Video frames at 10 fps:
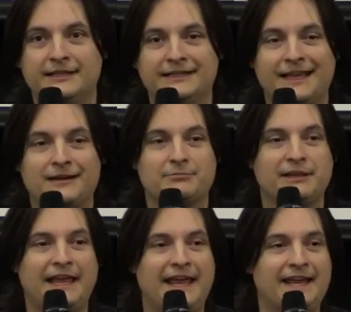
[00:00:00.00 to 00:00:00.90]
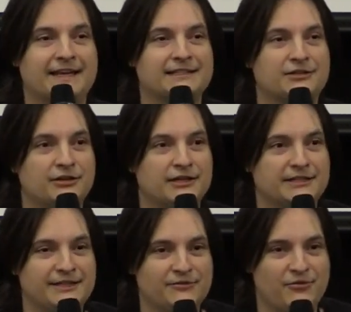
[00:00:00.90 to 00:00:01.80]
then they're playing as good
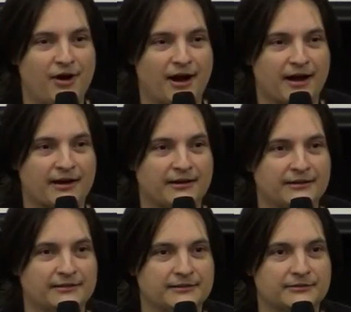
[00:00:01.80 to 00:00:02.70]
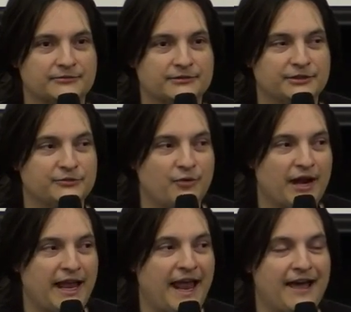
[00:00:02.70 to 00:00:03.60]
as you are. You
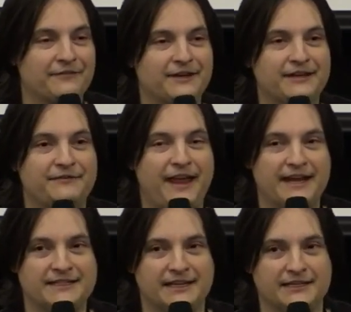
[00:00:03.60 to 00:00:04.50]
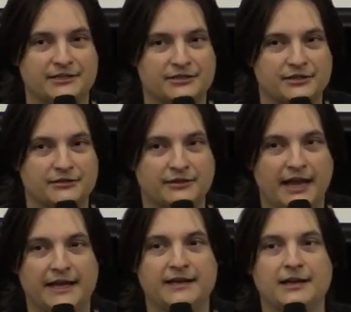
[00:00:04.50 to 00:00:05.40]
want to have an advantage.
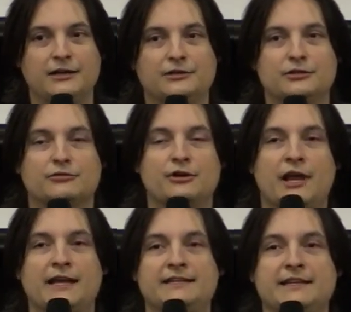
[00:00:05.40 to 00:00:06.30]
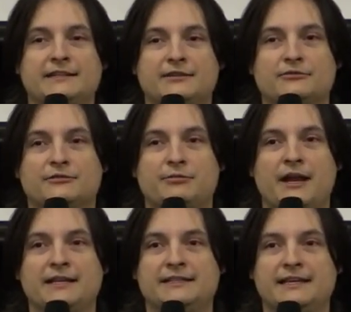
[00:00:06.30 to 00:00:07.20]
Okay? So good ideas don't
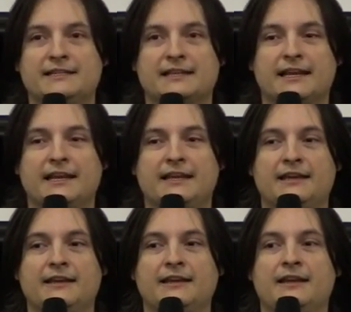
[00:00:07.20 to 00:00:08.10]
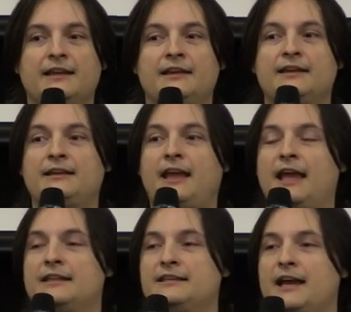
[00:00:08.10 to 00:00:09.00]
spread as easily.
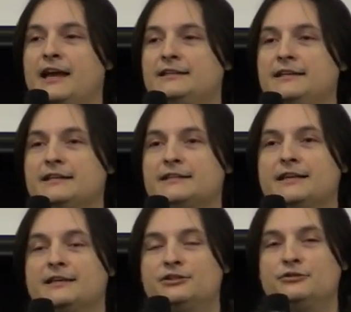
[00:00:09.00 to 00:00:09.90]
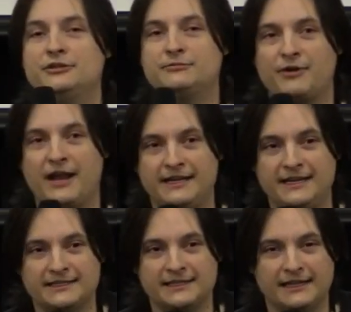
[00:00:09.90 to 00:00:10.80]
And the ideas that do spread
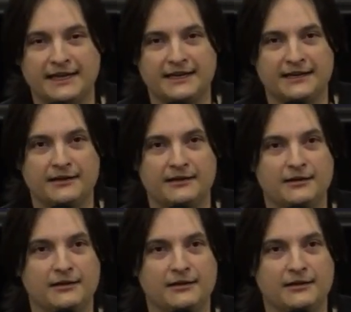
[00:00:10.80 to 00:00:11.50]
easily